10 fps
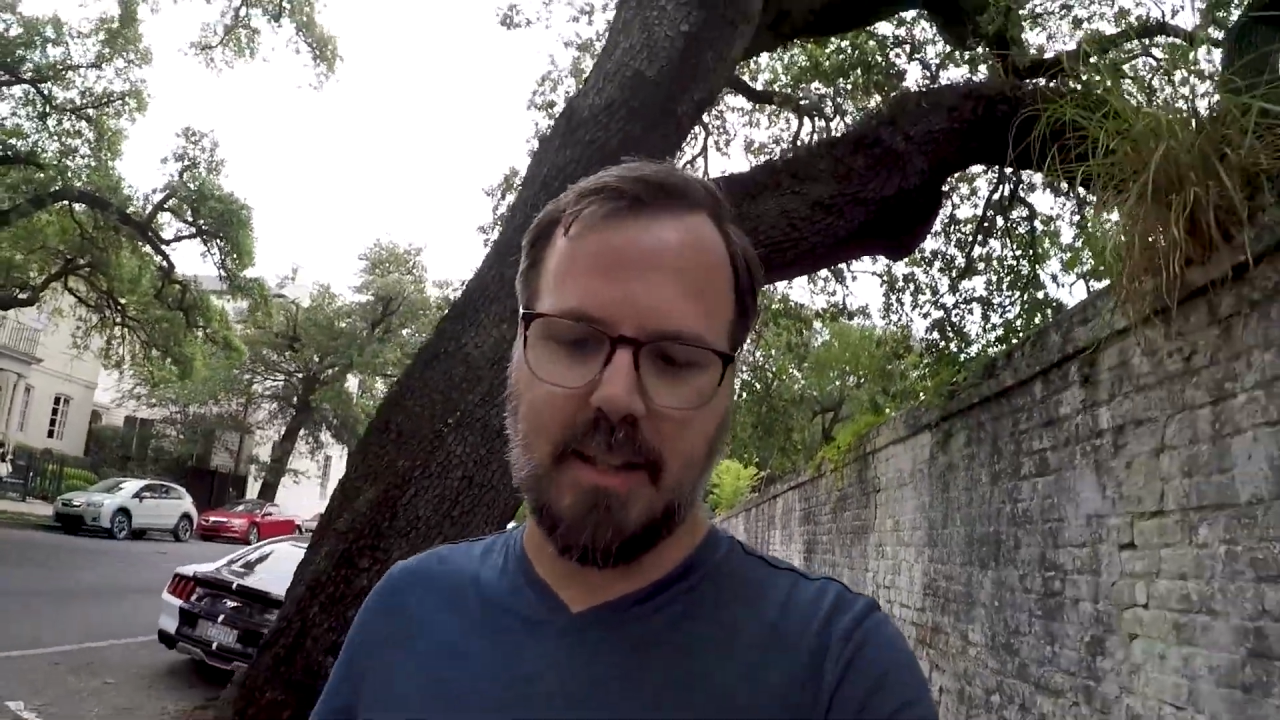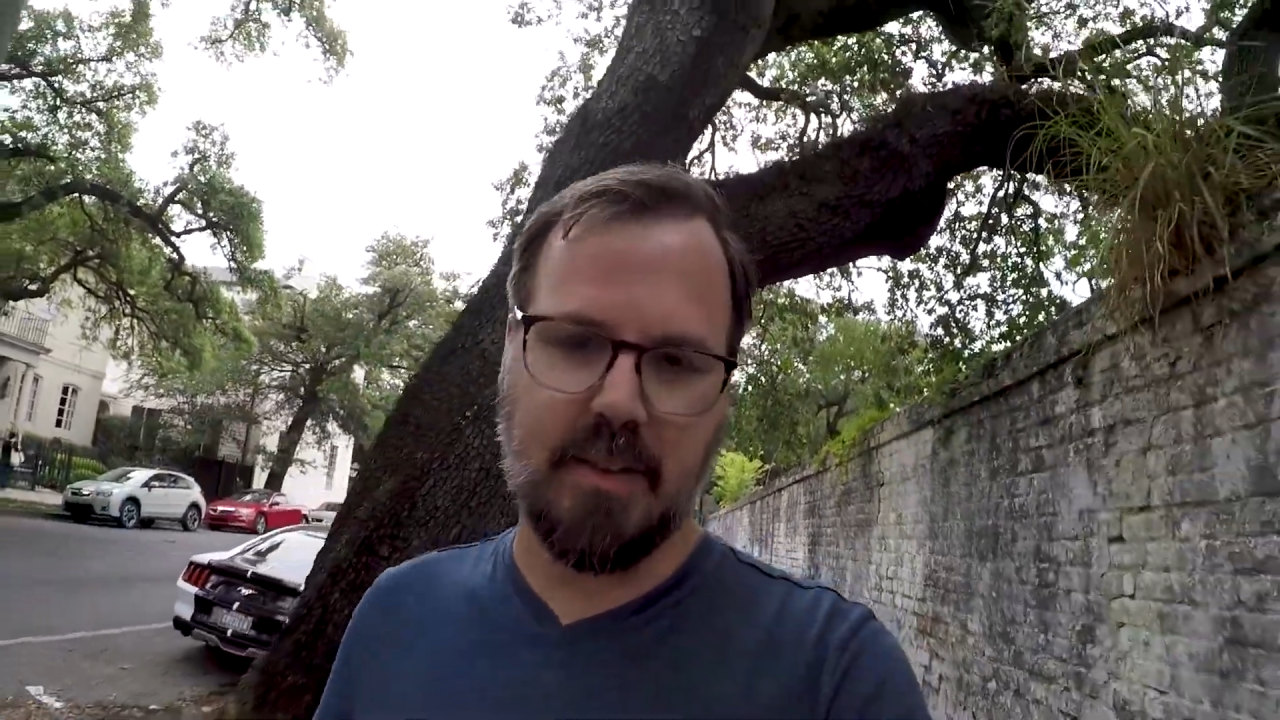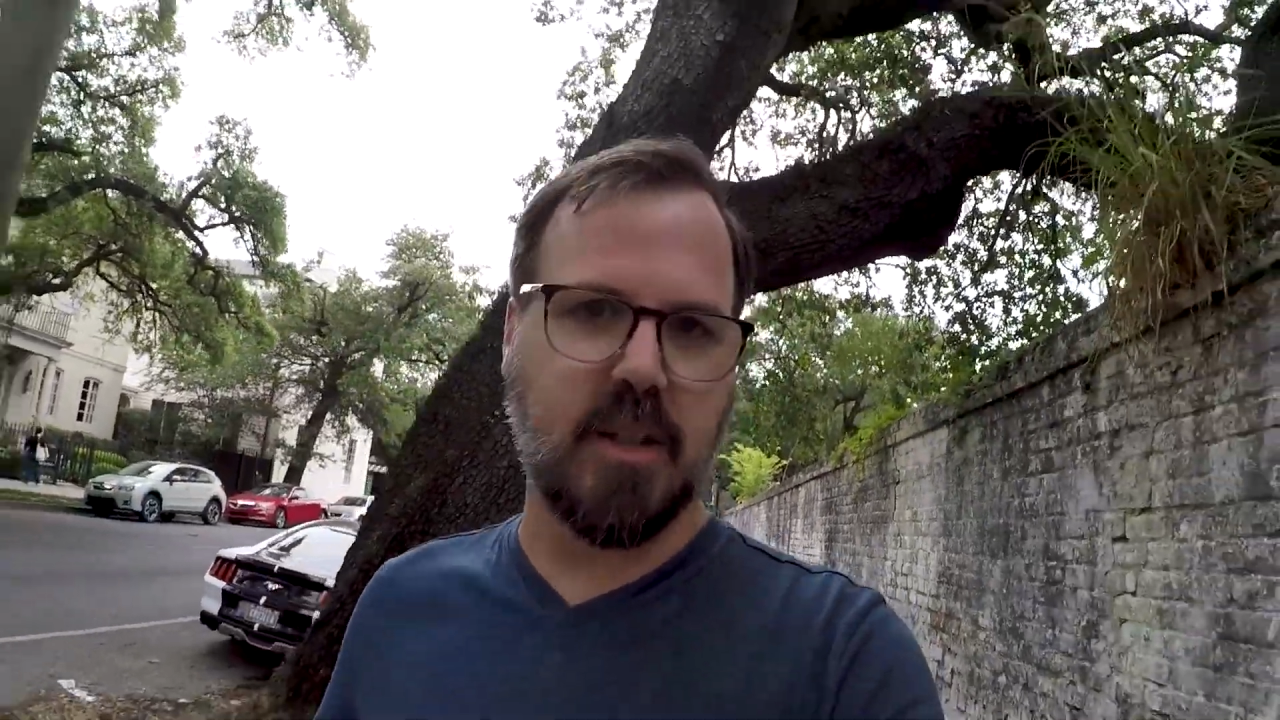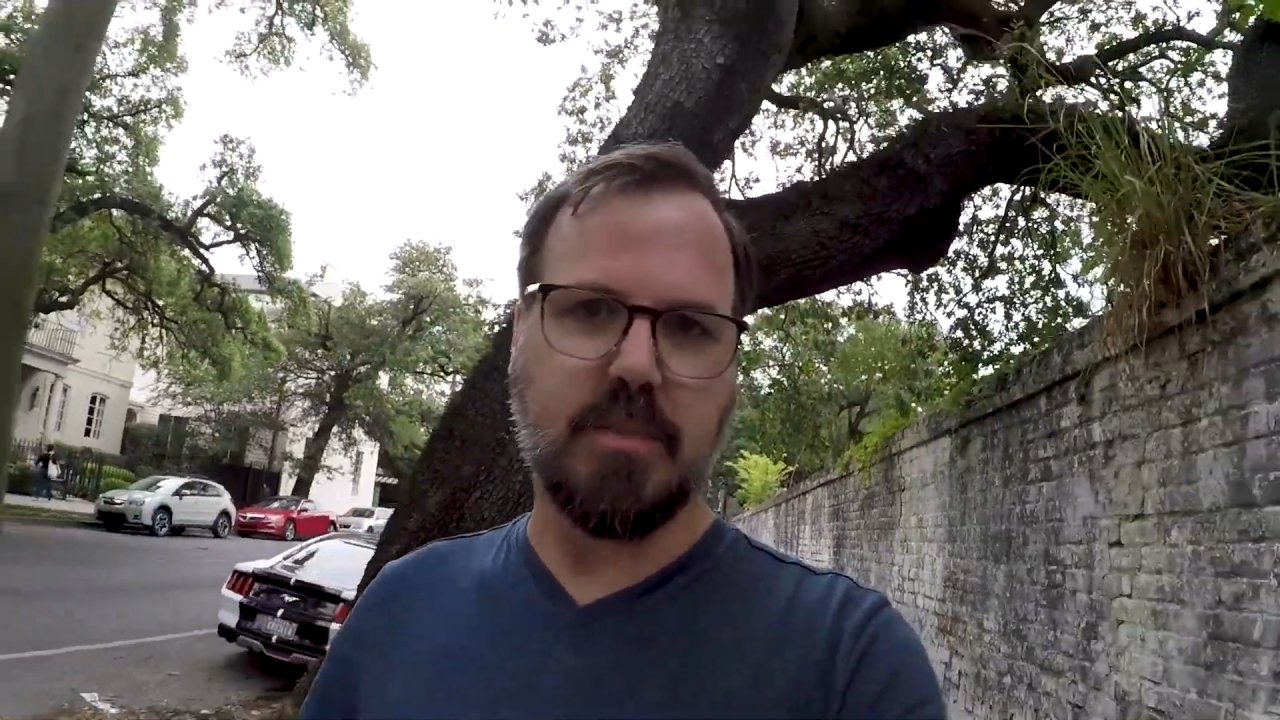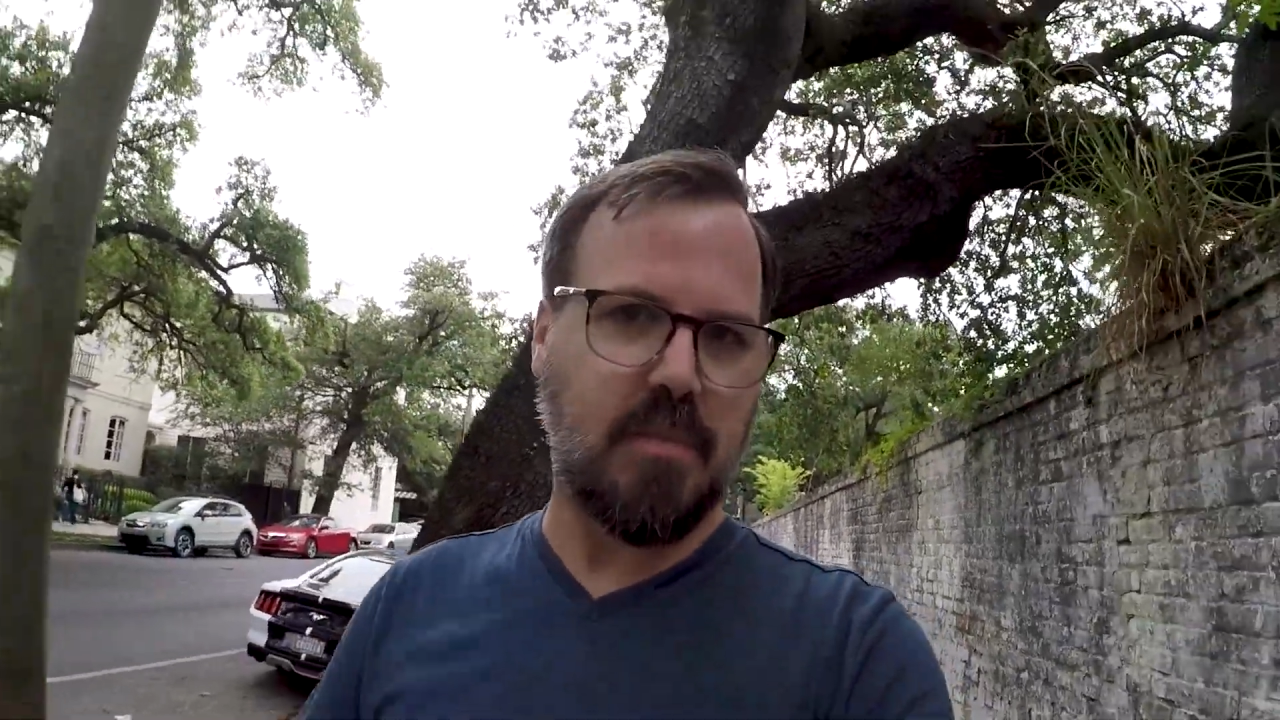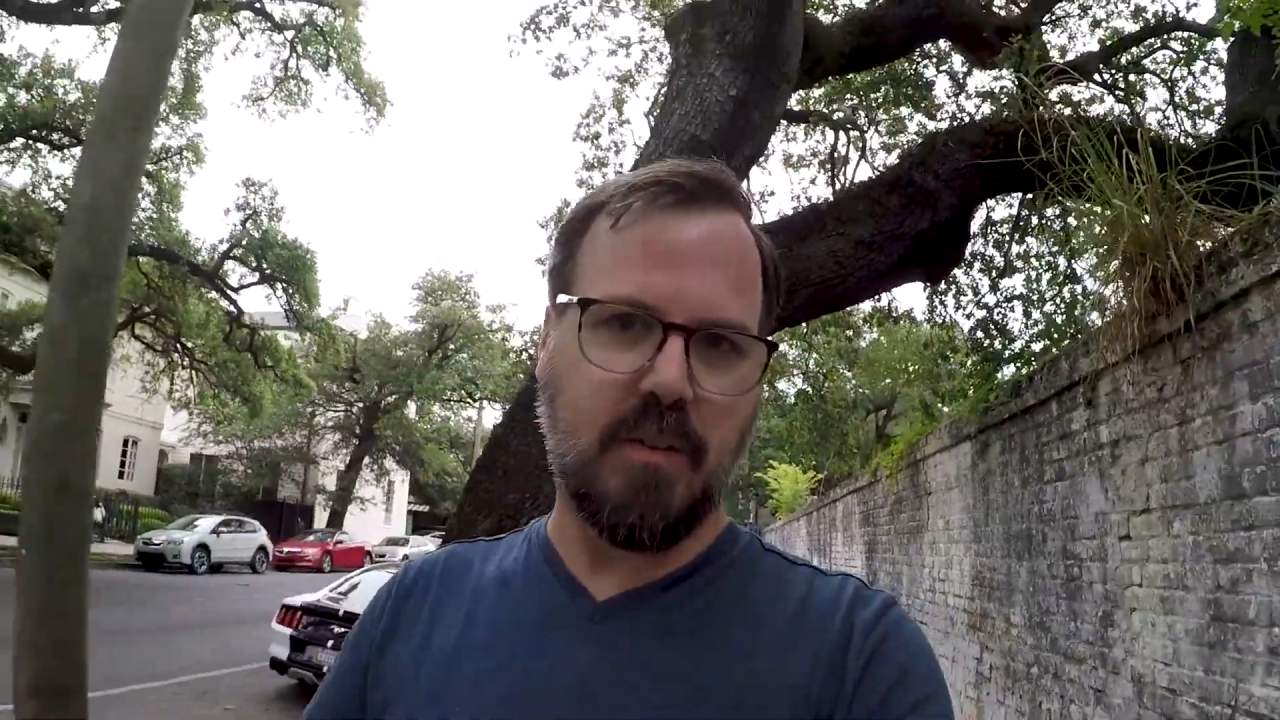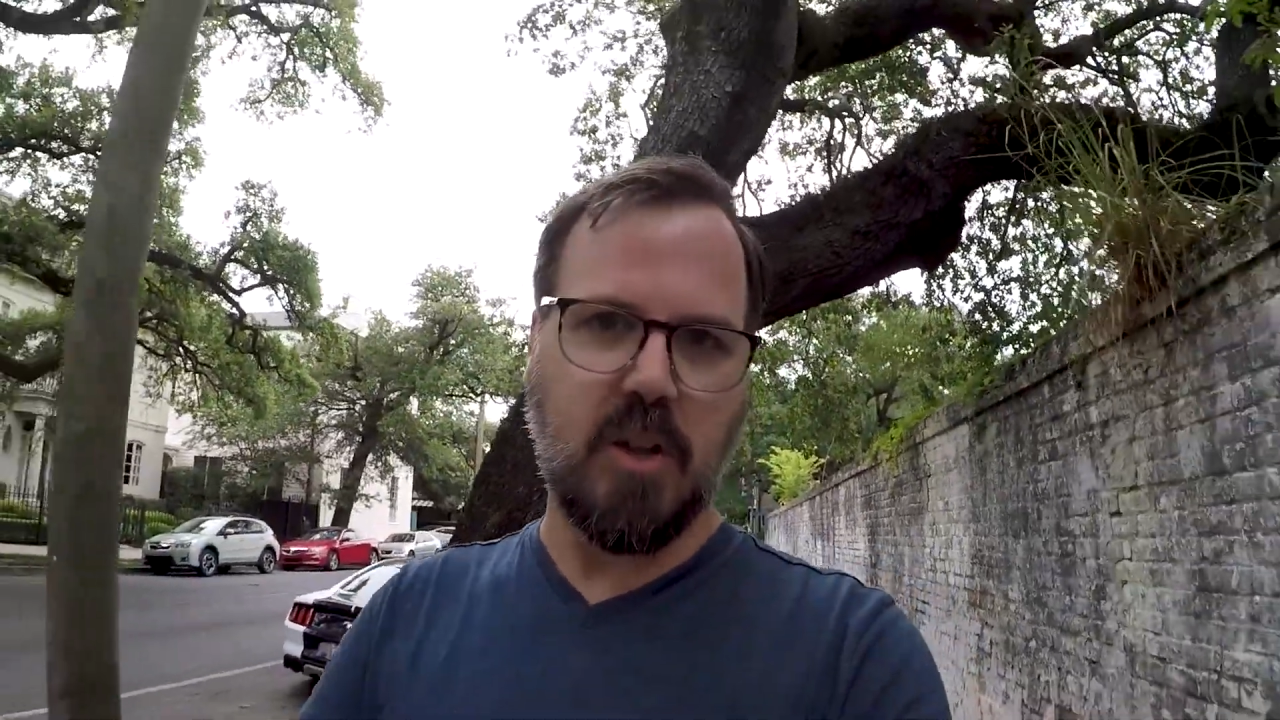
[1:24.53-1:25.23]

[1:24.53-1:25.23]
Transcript: in the in